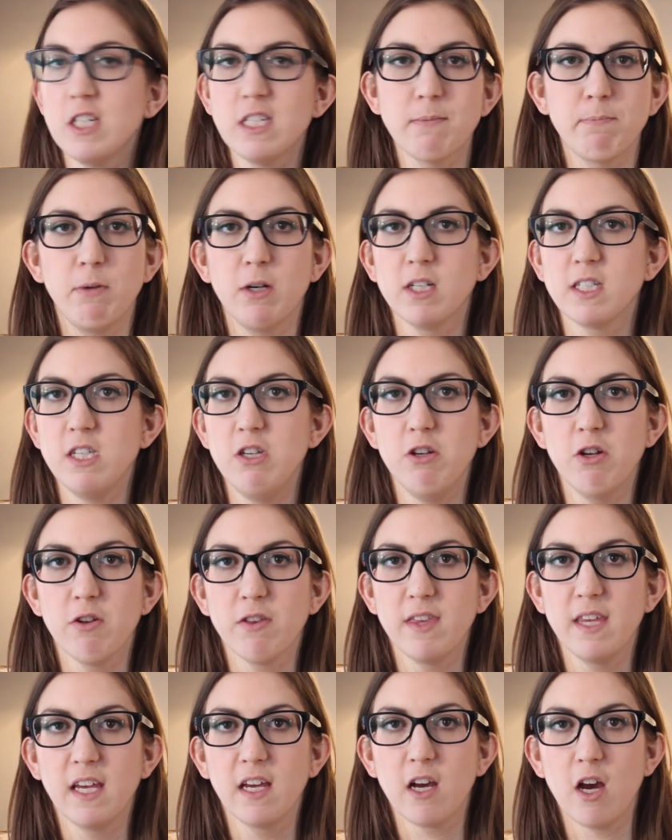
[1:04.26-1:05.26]
just books that you
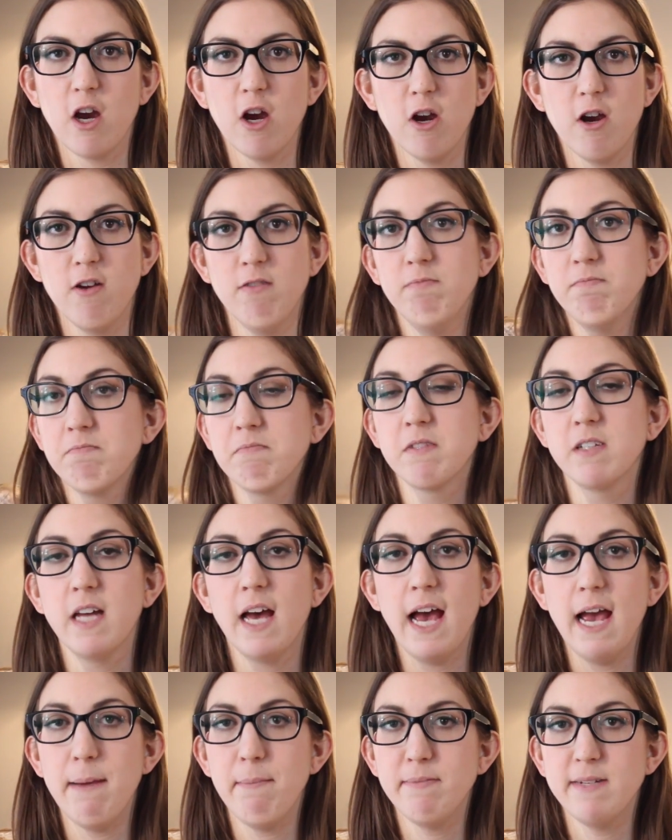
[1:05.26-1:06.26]
don't think are
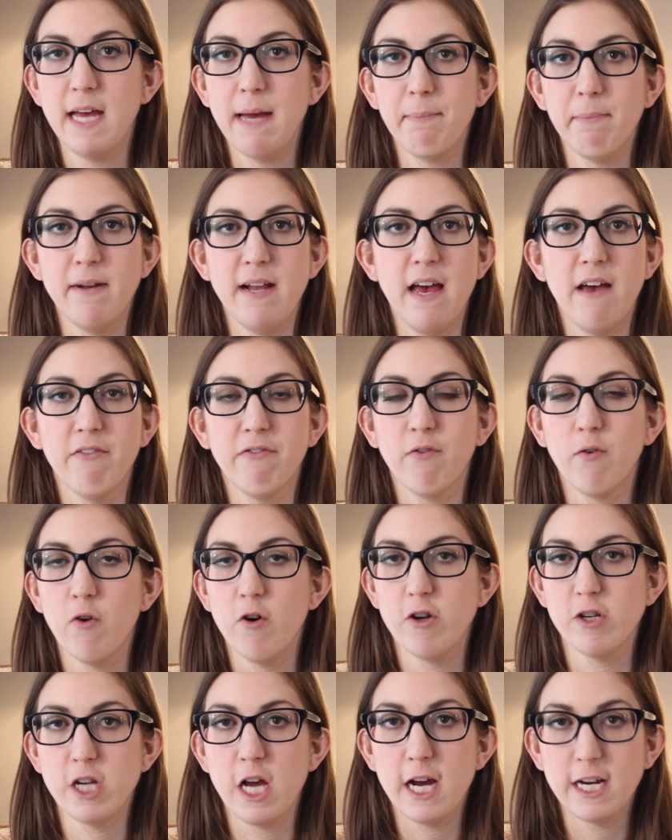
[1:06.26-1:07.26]
hyped up enough
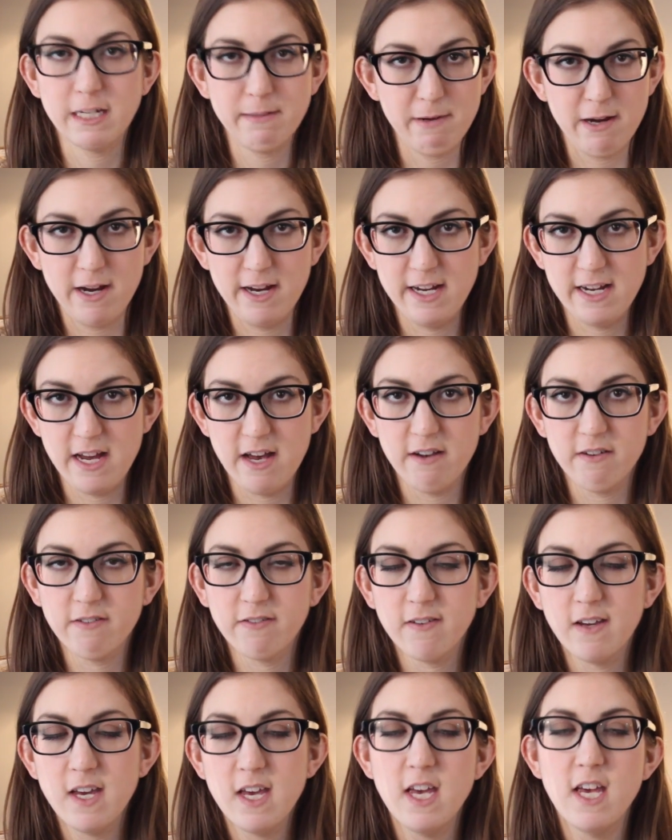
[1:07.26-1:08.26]
or talked about enough.
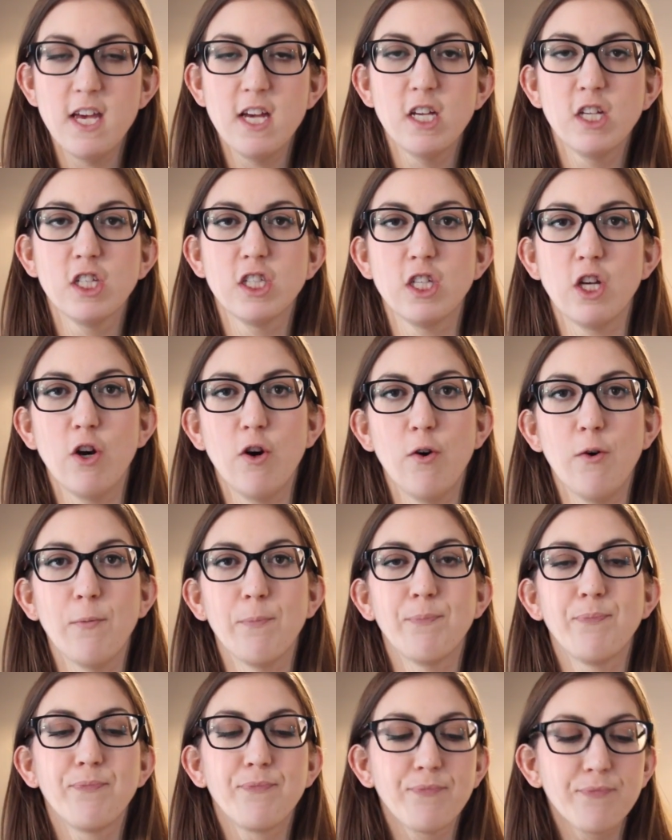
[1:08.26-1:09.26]

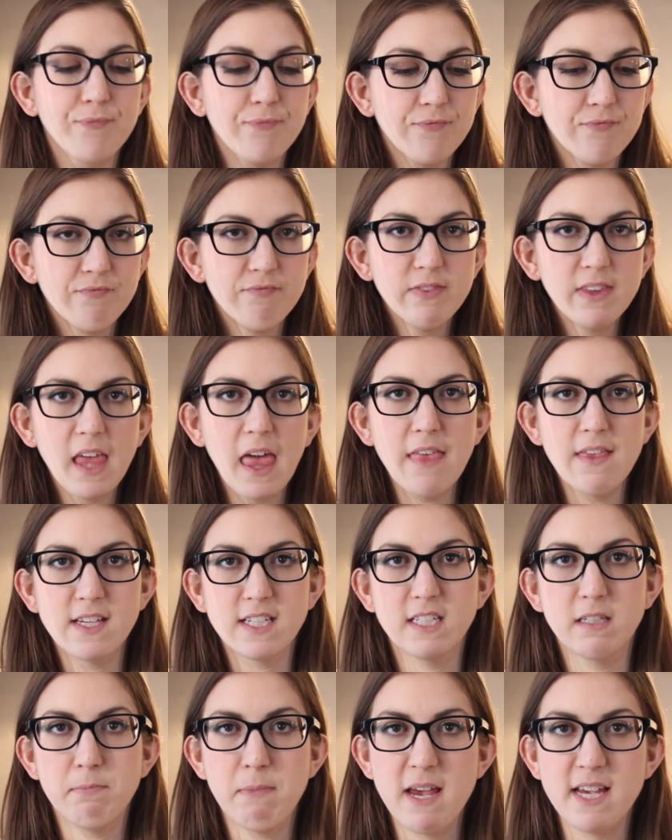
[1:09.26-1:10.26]
So
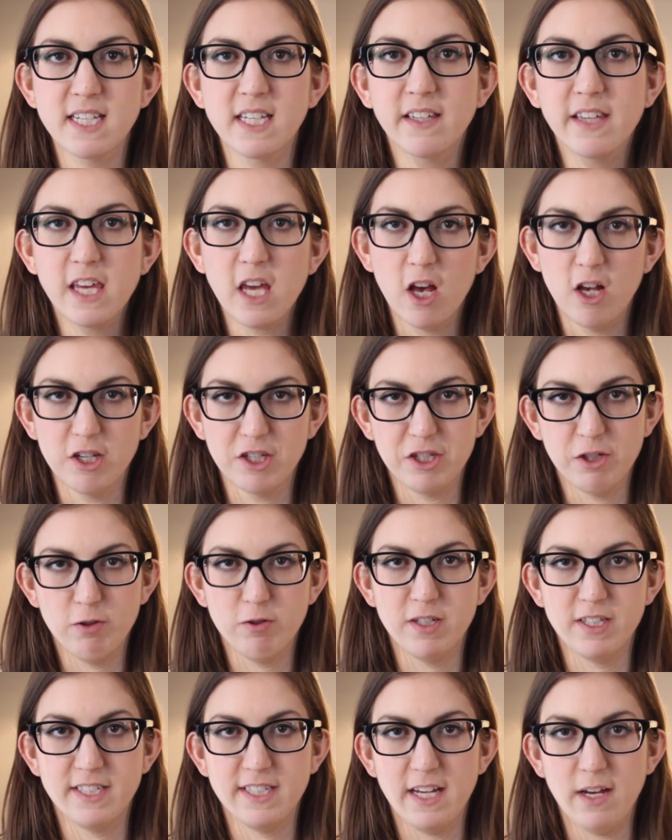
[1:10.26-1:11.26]
this is basically
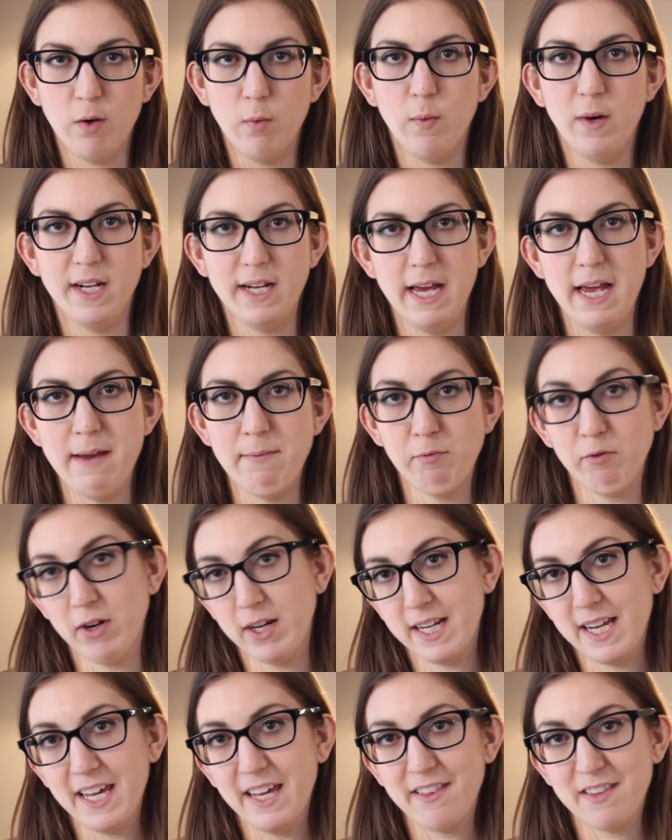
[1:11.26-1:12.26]
also just what I'm
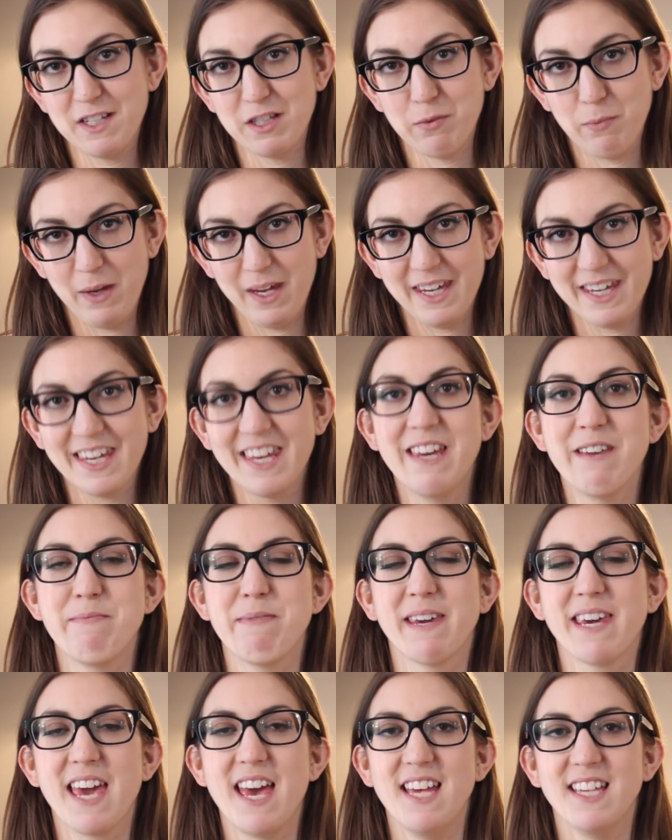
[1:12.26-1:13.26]
reading this week,
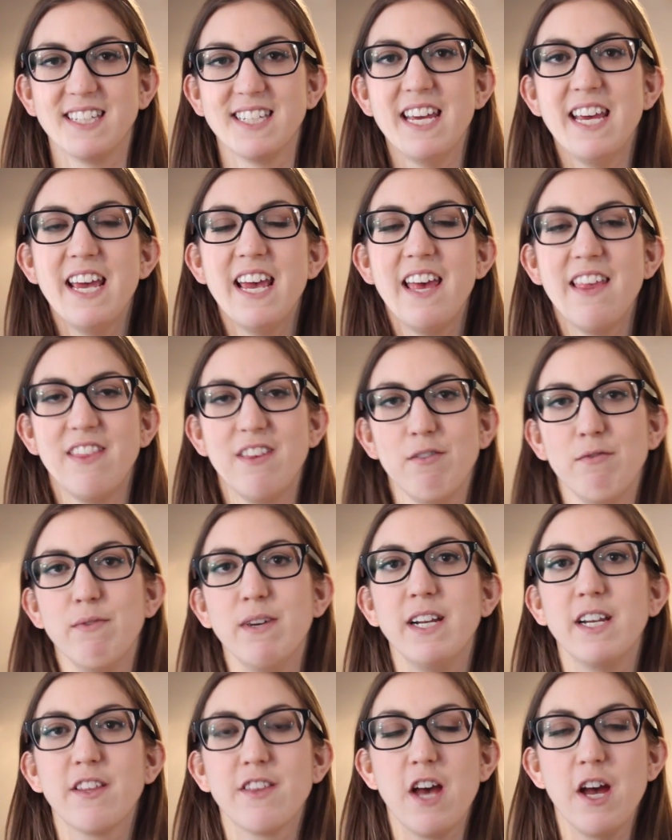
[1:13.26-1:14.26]
because the
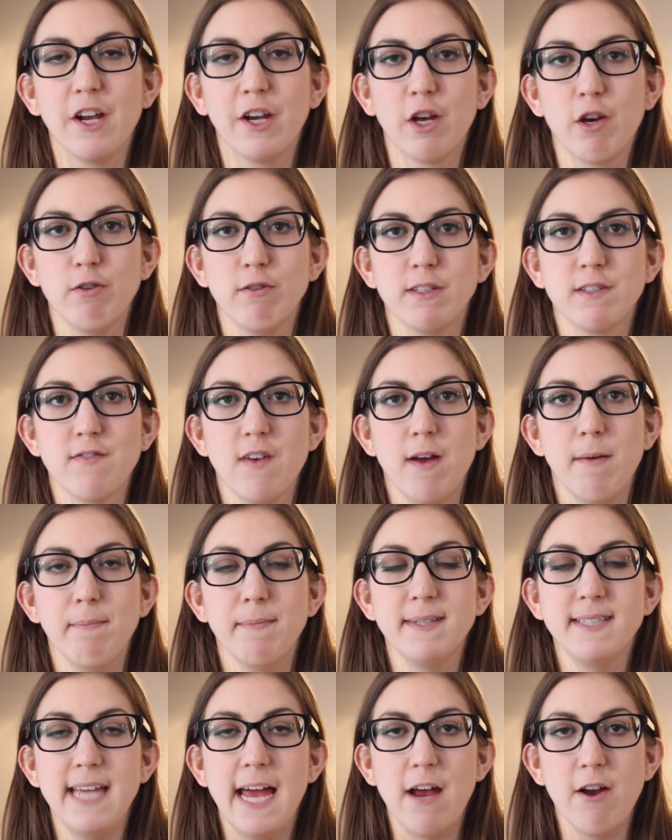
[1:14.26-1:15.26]
readathon goes
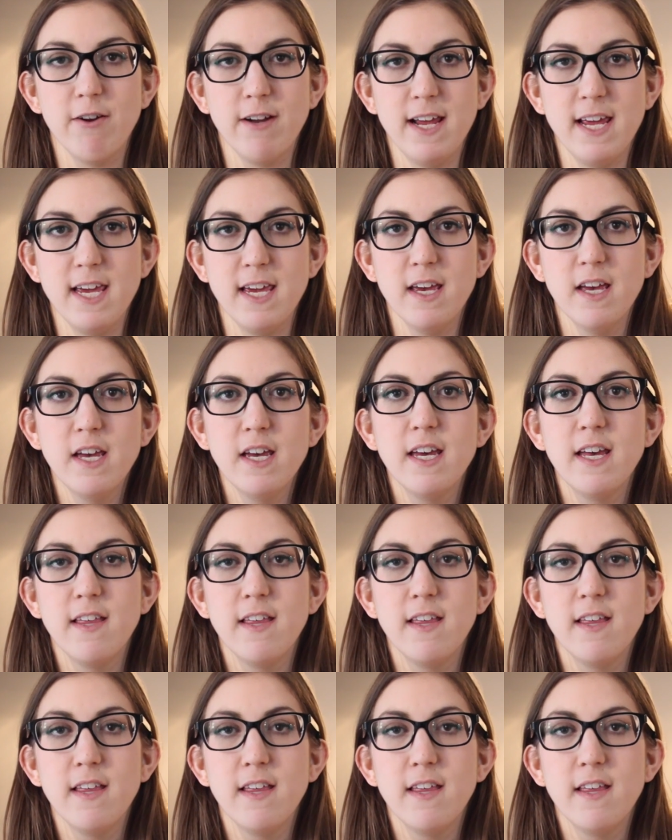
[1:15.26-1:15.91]
from this Saturday,